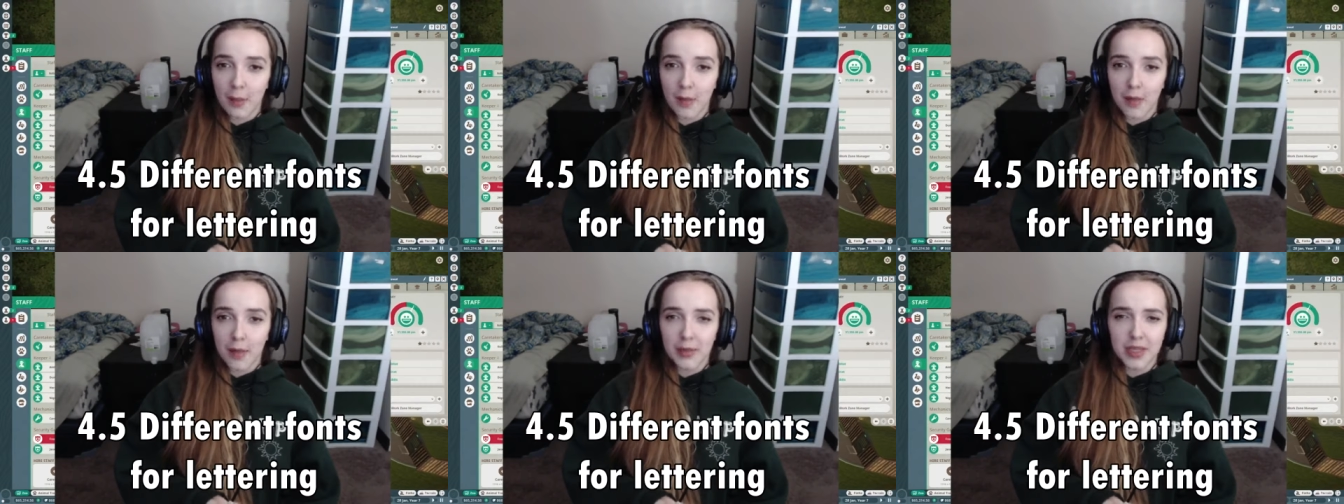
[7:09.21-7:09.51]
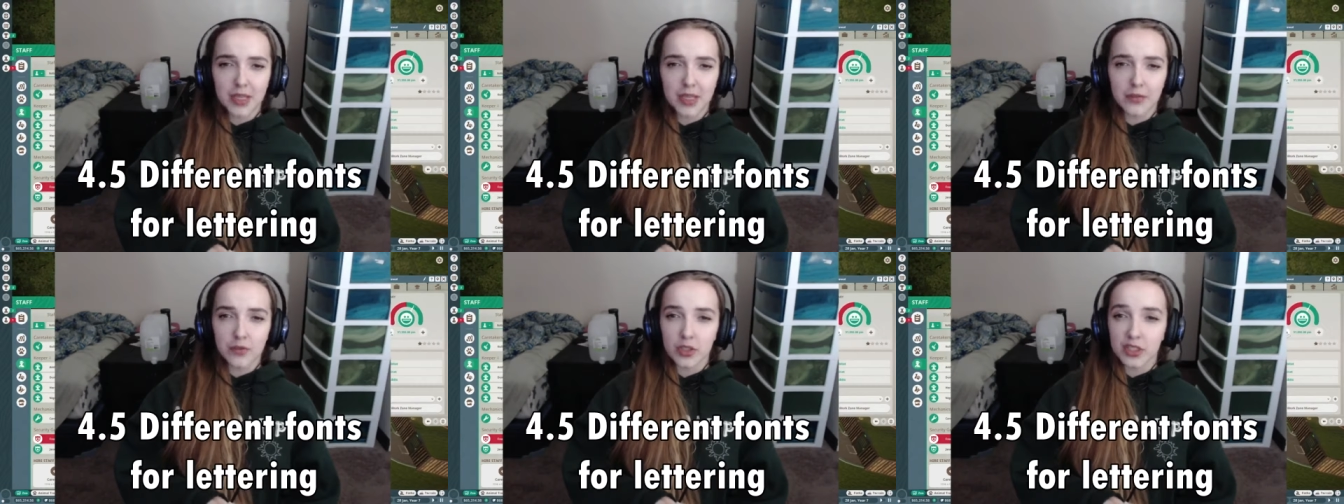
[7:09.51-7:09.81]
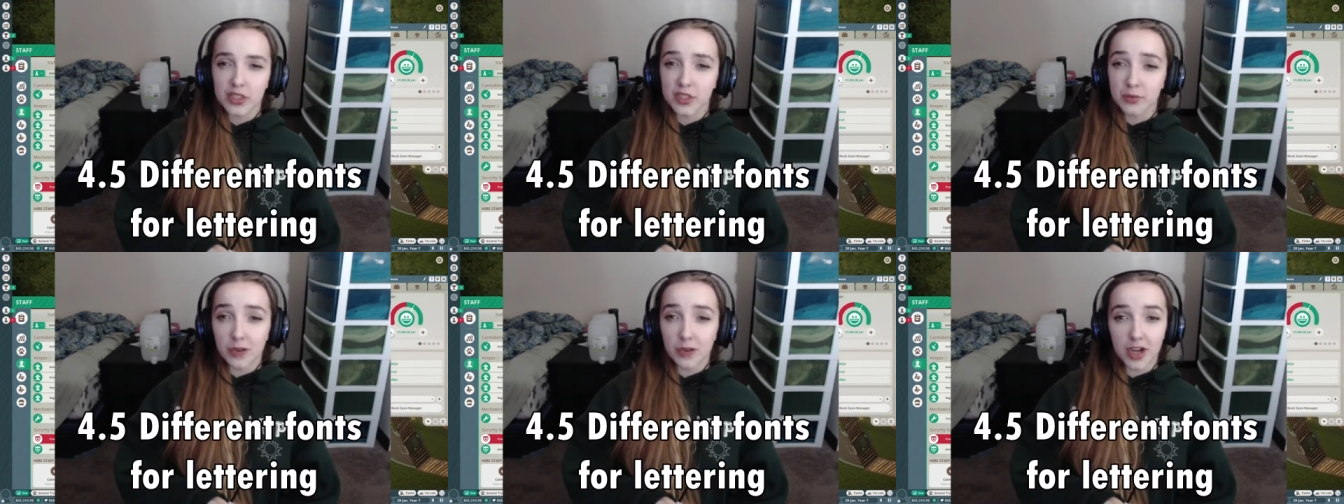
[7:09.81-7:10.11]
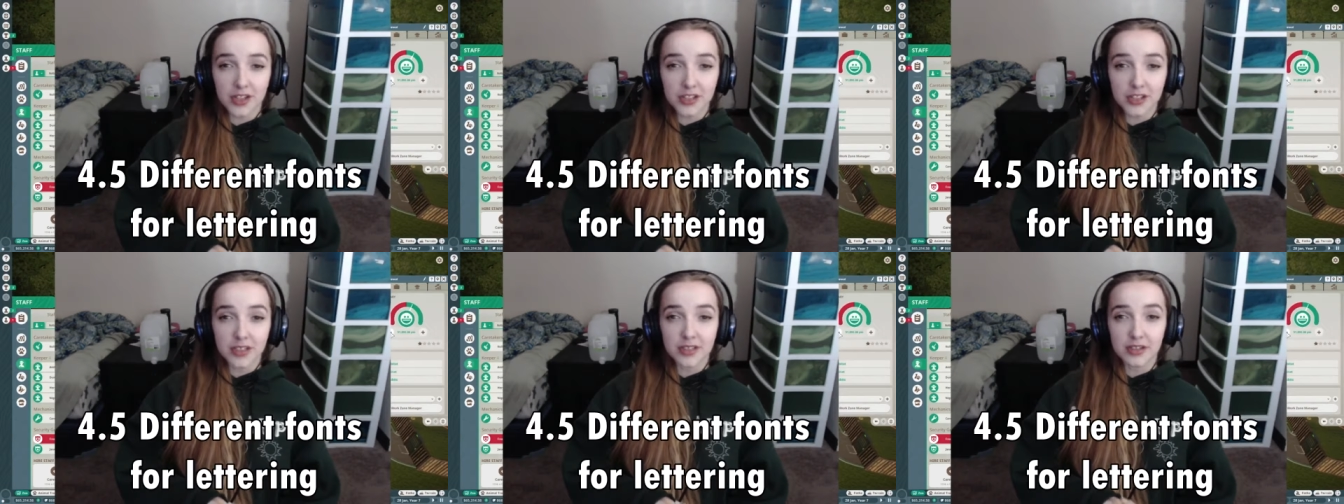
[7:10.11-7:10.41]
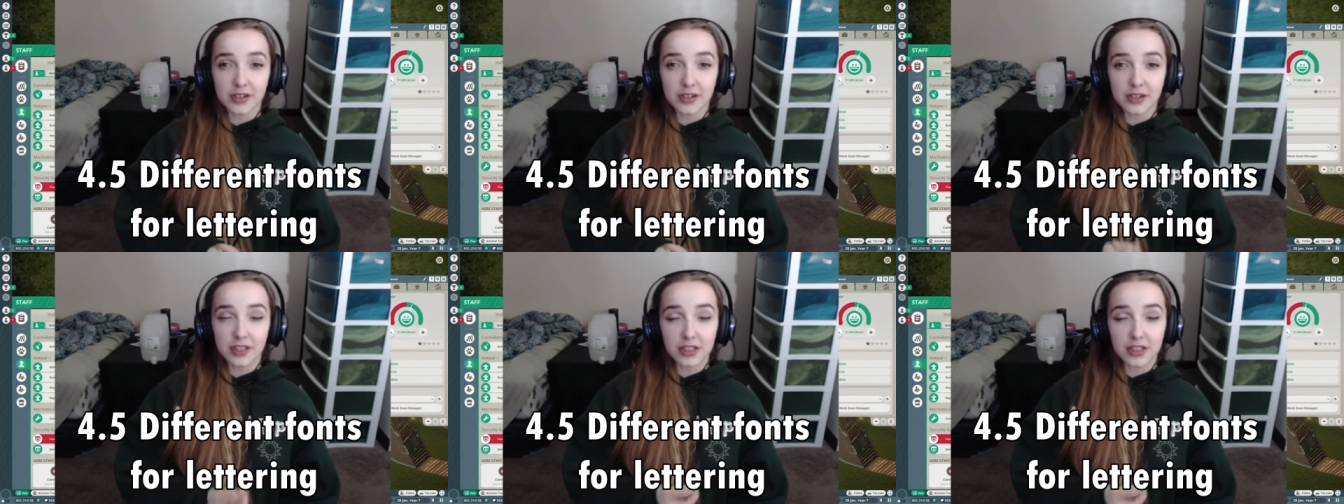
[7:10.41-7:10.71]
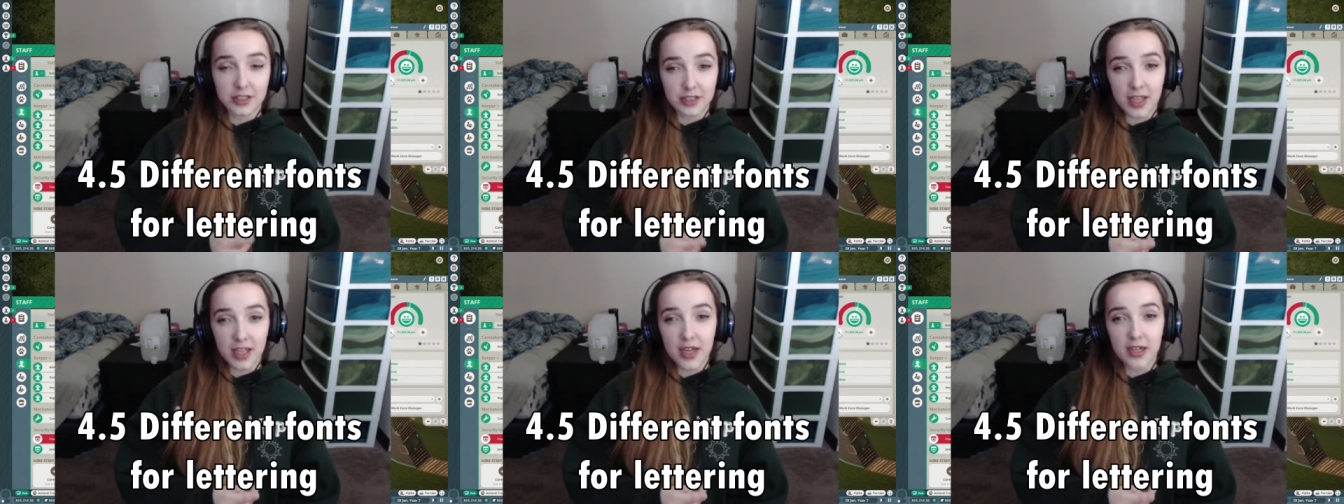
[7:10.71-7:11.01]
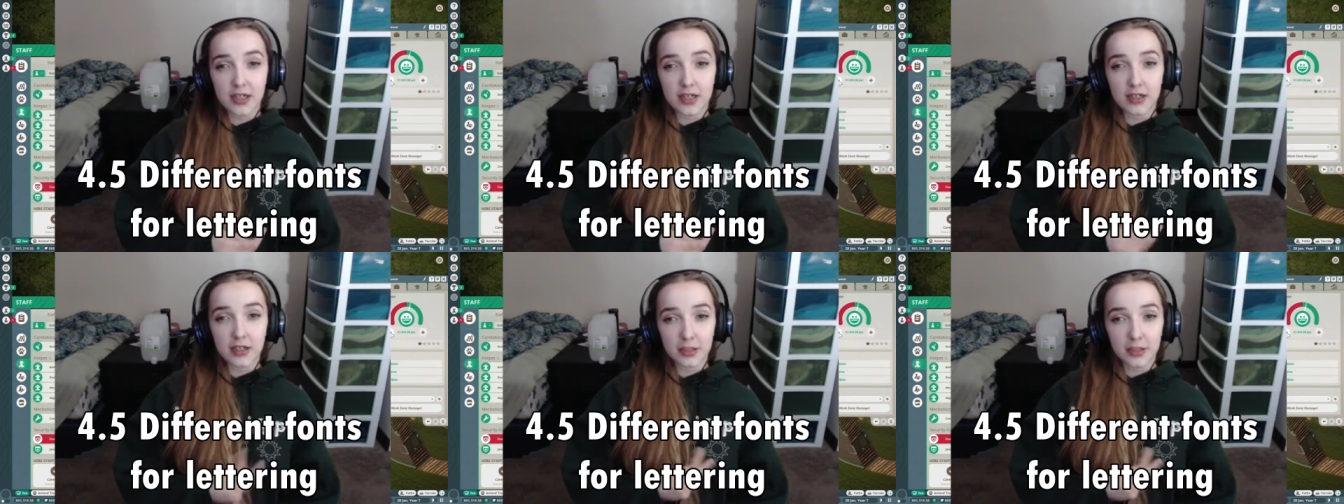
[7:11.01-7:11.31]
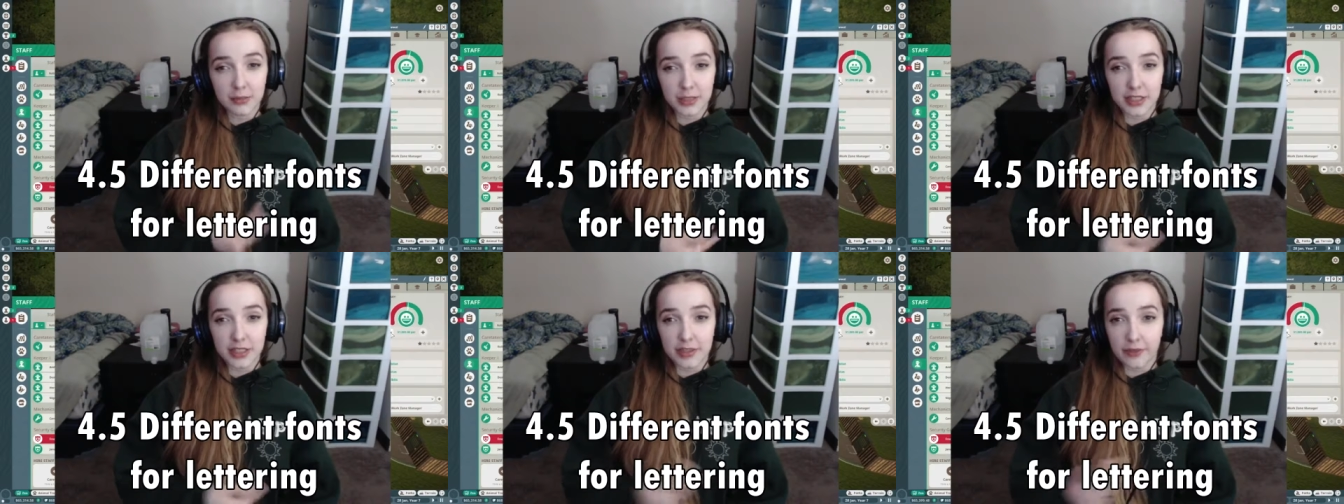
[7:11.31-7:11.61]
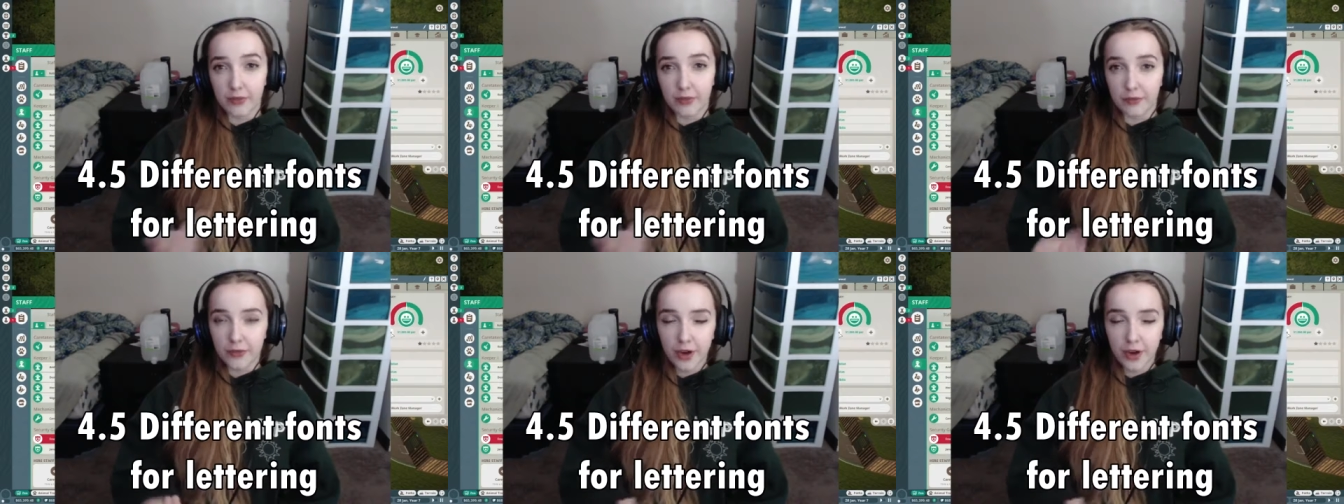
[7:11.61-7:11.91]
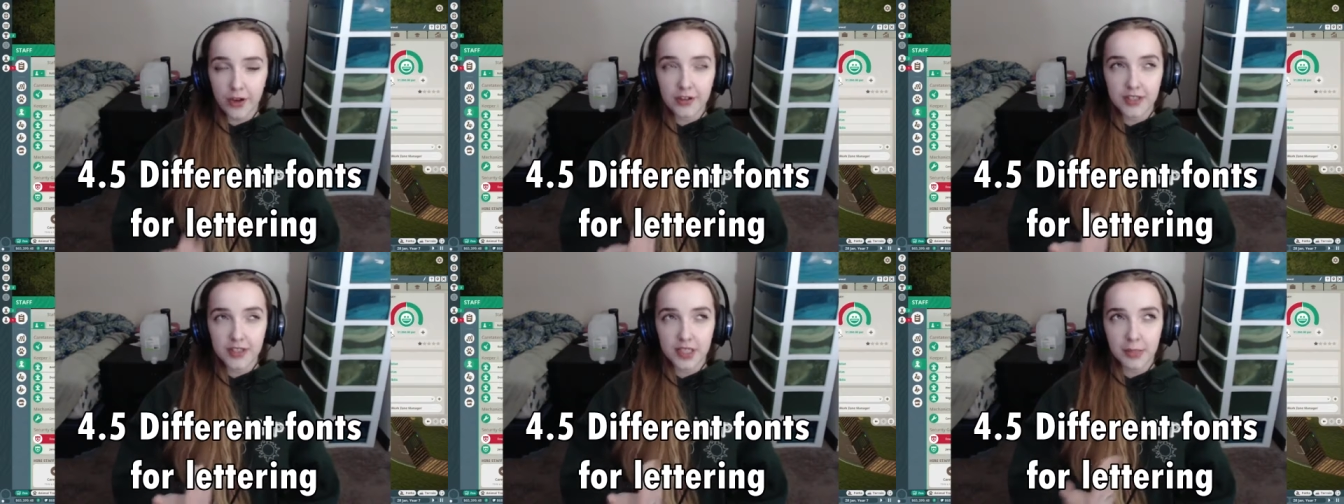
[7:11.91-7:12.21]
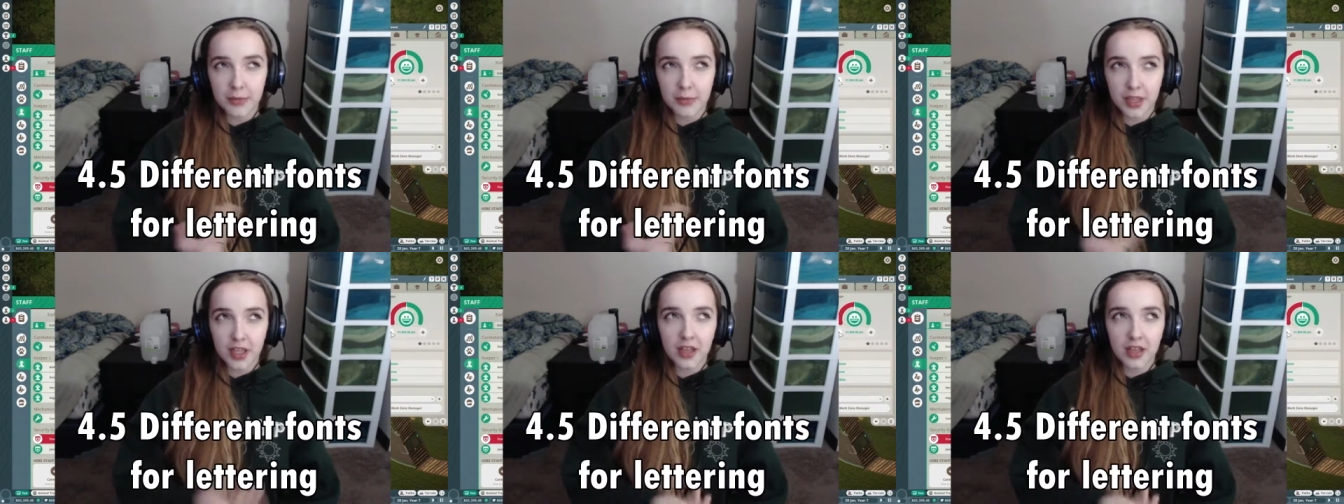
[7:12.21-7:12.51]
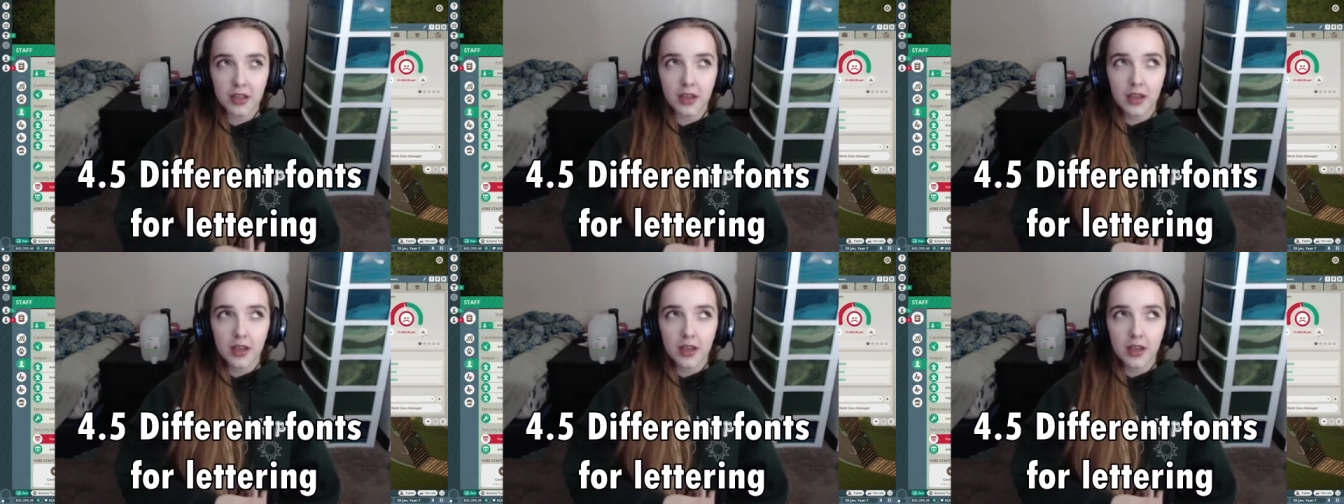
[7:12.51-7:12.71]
Maybe different swatches on each letter, could be a different font or something.